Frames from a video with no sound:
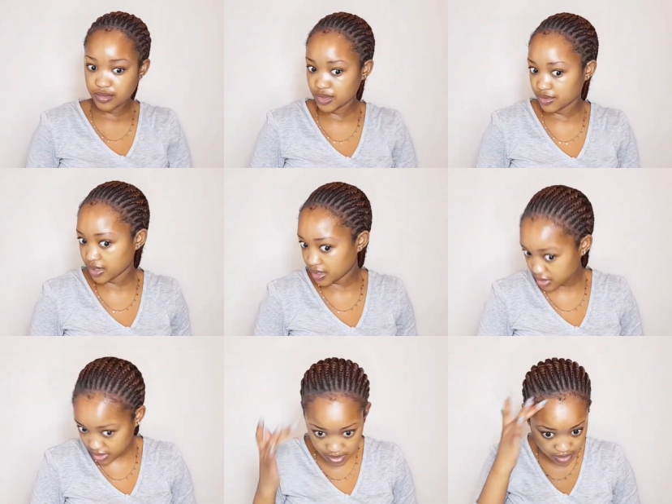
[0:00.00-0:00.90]

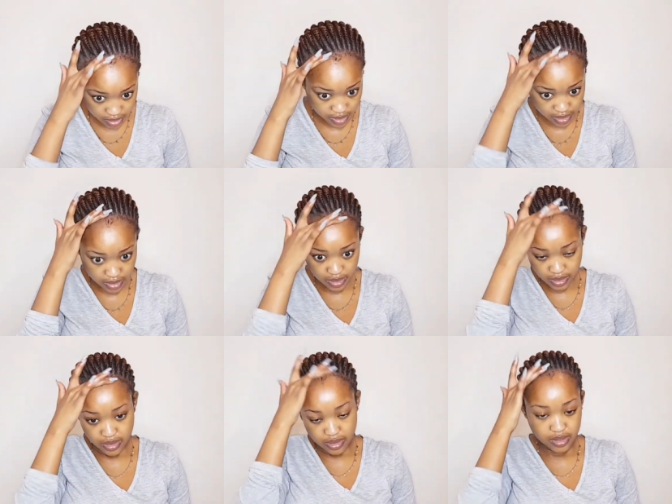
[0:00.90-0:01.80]
right
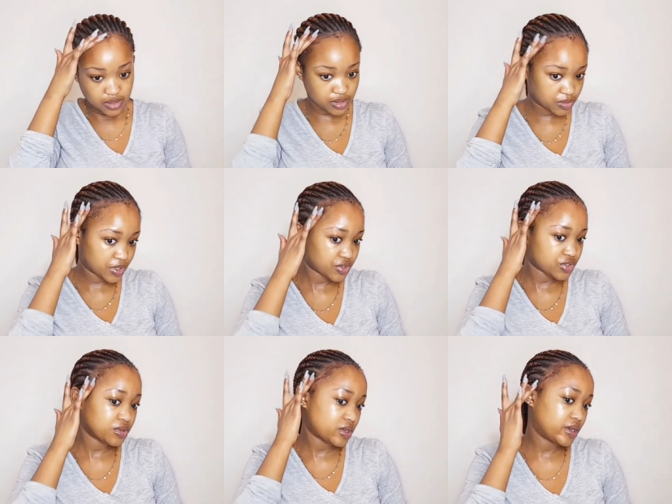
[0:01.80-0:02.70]
just make
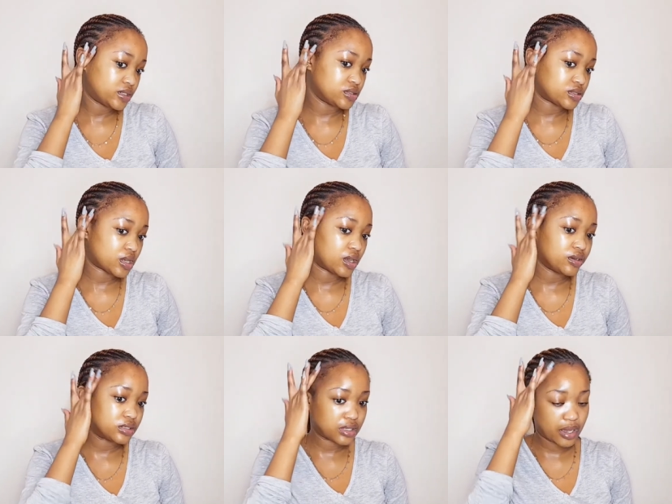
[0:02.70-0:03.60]
sure that this hair
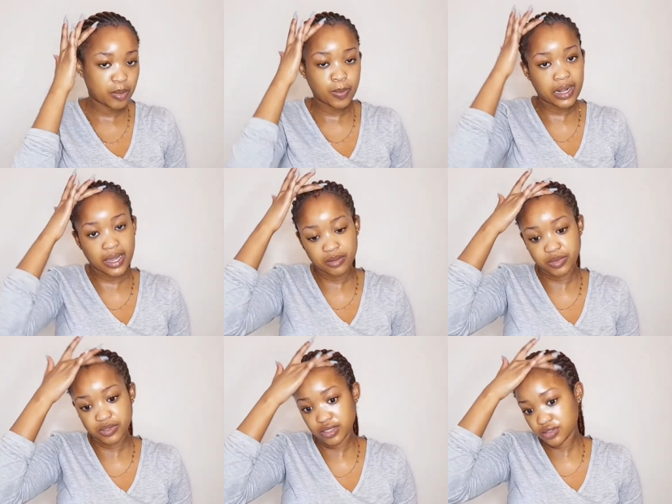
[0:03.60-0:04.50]
is like
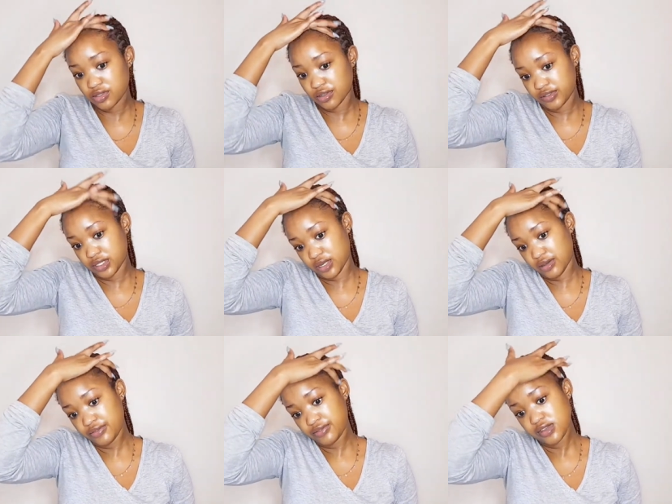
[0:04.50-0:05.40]
pliable and soft
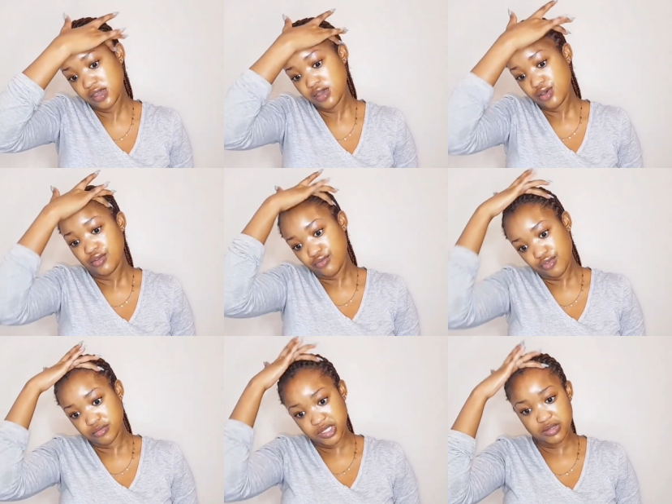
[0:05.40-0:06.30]
enough for
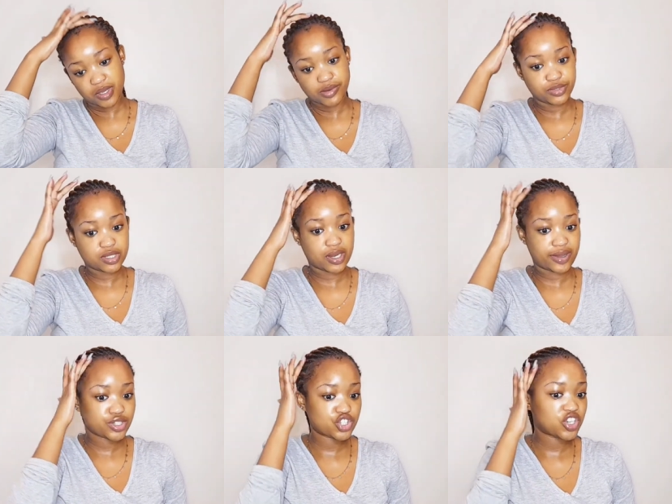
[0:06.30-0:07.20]
me to be able to
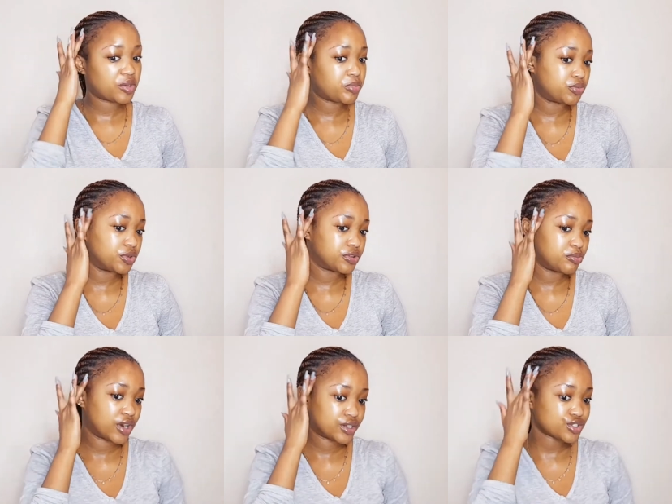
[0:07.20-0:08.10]
like shape it with the
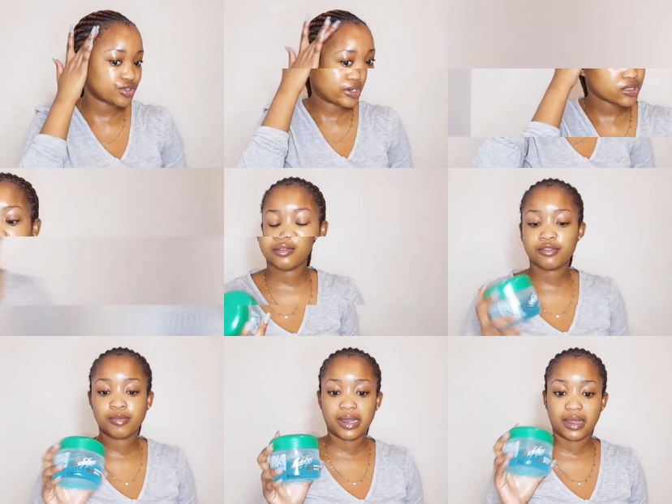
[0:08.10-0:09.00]
brush right top of
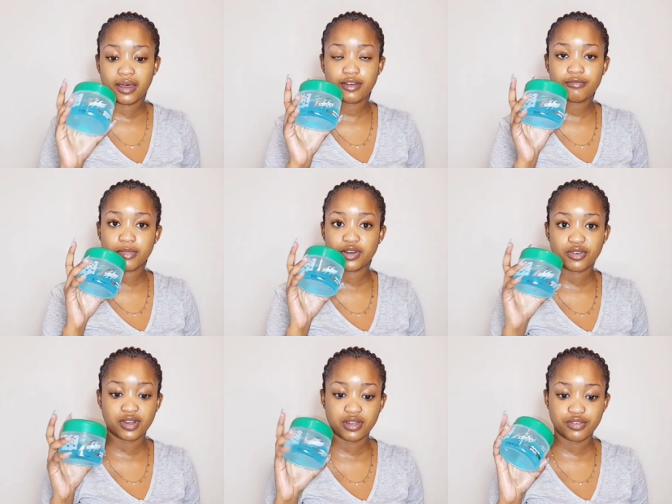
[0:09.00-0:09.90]
my life my
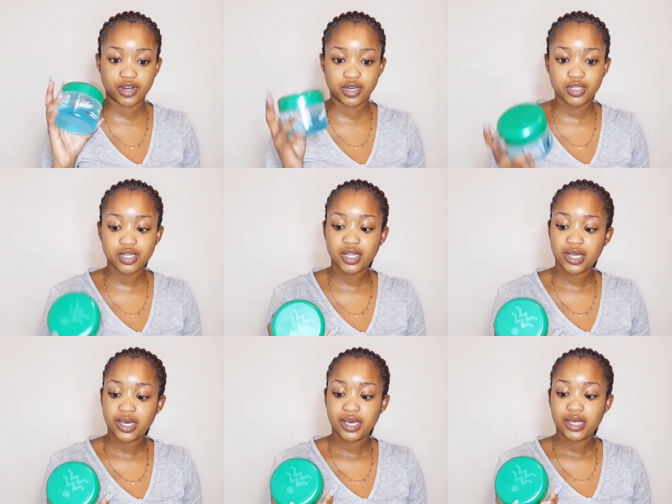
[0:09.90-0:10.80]
holy grail
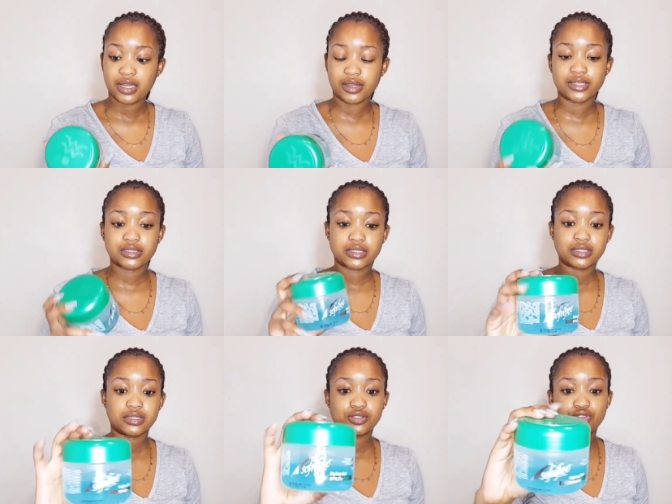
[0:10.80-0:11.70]
this
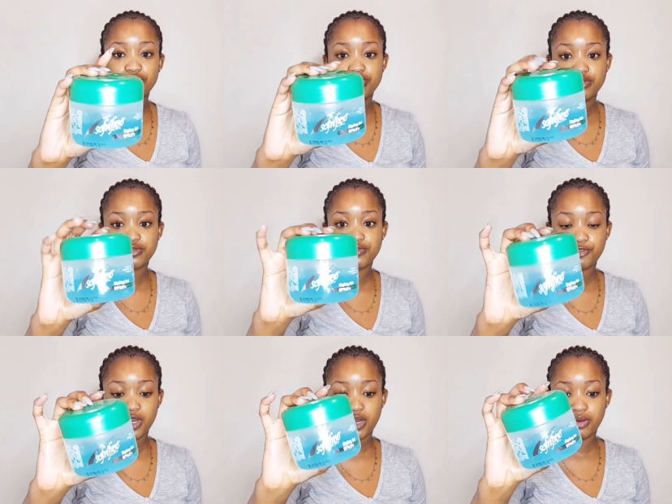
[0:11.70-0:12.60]
is Sof n'
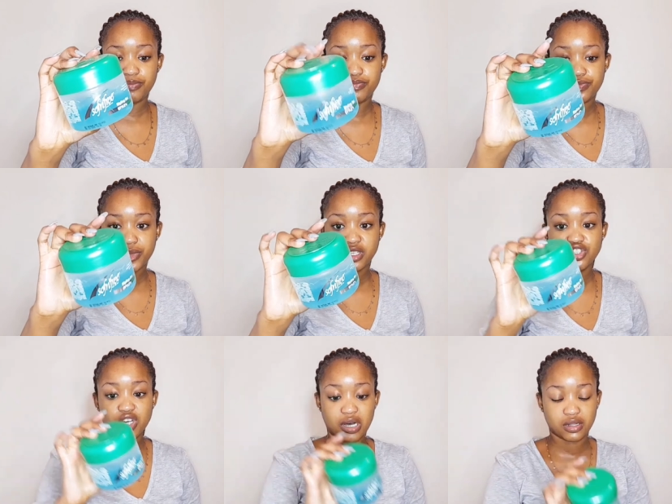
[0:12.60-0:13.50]
Free
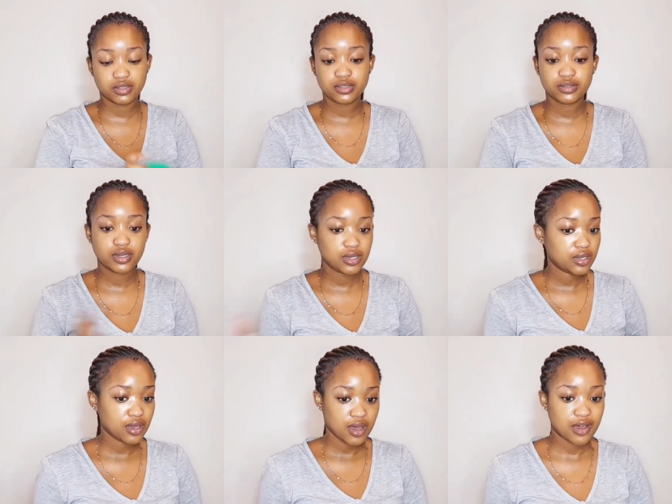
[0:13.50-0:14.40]
gel
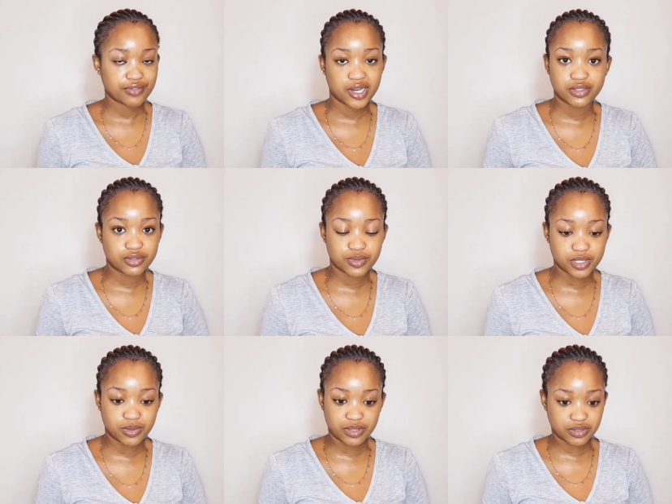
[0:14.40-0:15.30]
i feel like this
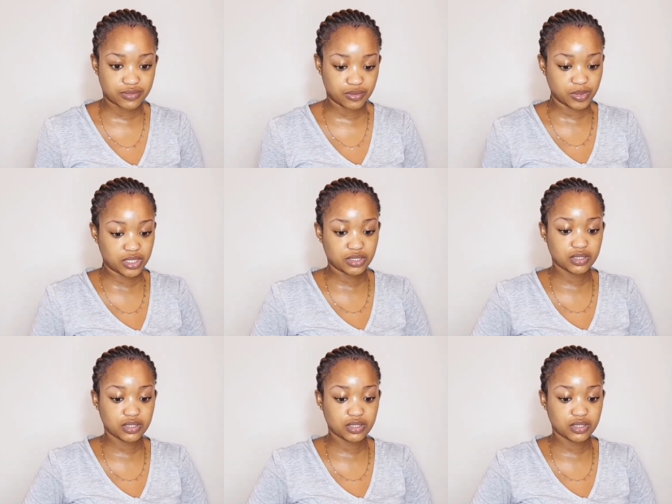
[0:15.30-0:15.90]
works wonders for me